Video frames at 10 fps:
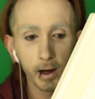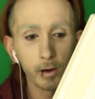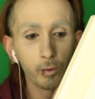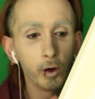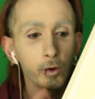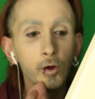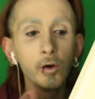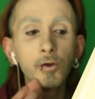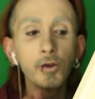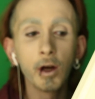I were
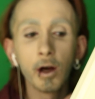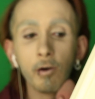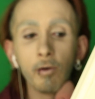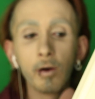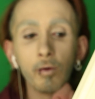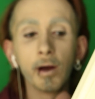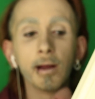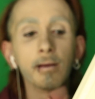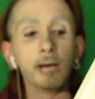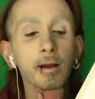too slow
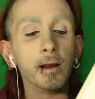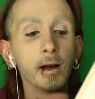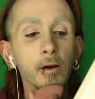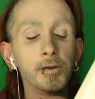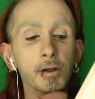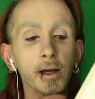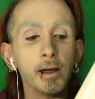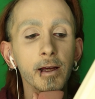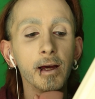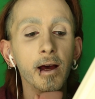with the glue stick
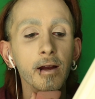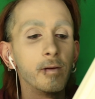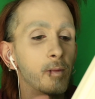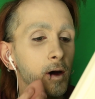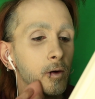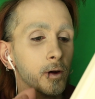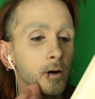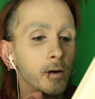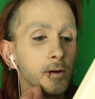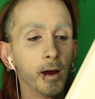and the
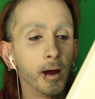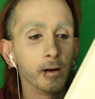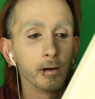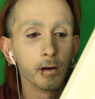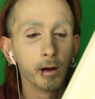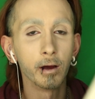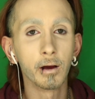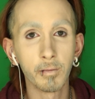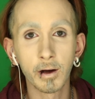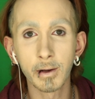powder,
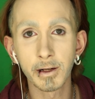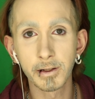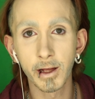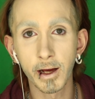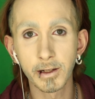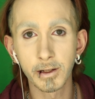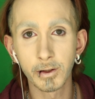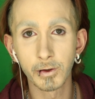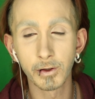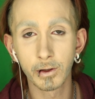and my mustache is
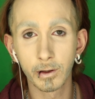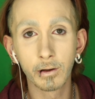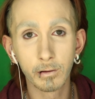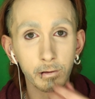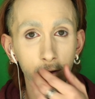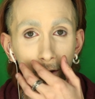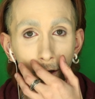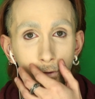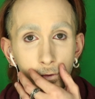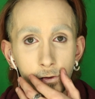just
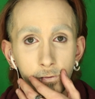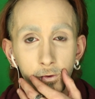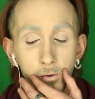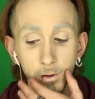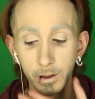gross for